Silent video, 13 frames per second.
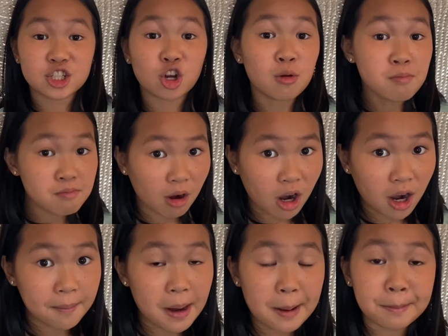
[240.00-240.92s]
her
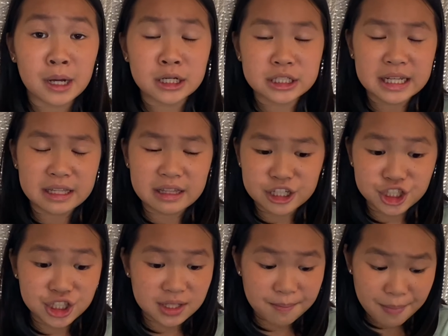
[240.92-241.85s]
mom i'm not saying that
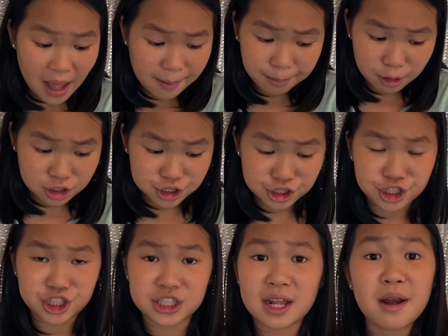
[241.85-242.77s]
she's a bad person
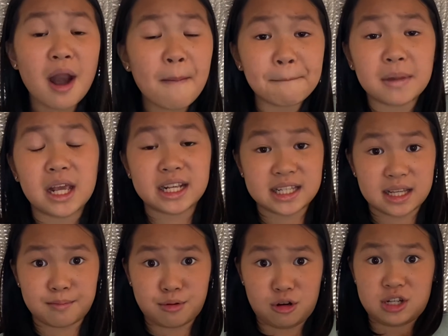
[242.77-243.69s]
she's an amazing
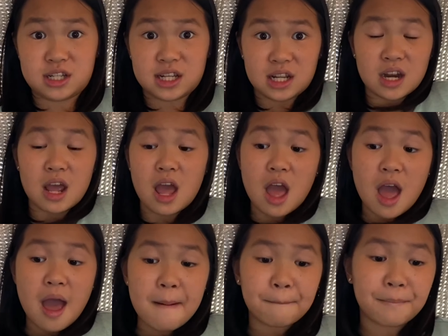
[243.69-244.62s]
person
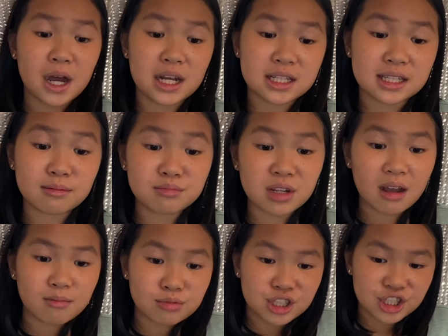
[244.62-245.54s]
but
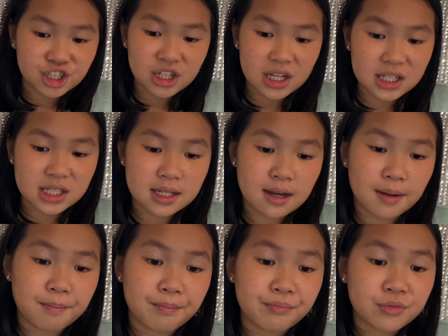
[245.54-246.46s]
sometimes she just
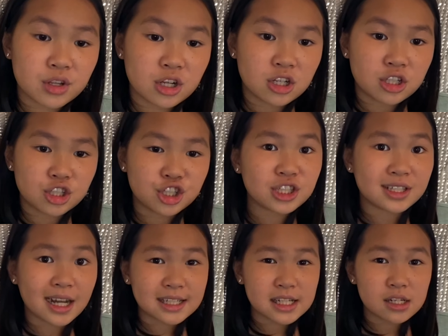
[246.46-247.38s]
she
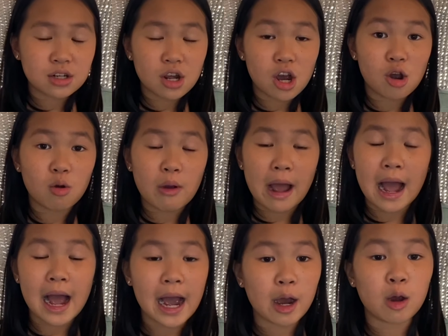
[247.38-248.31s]
doesn't know
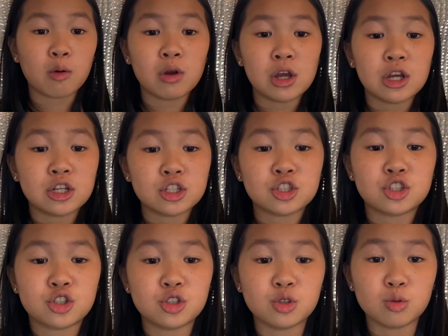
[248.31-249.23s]
how
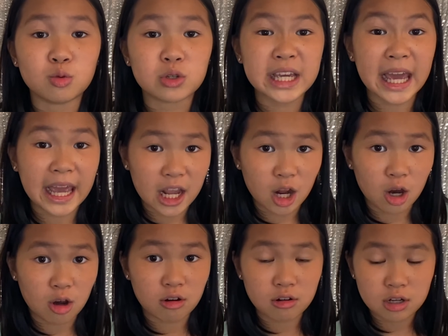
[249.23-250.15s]
to
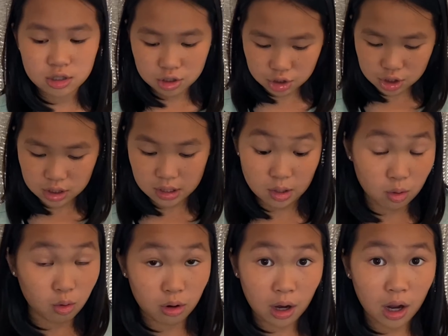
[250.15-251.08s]
care to
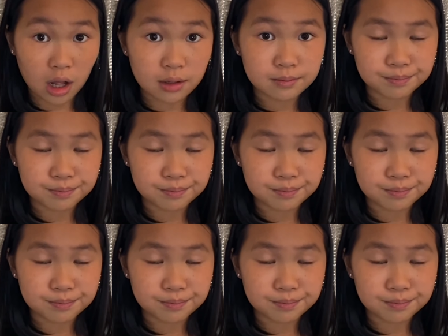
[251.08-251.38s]
nora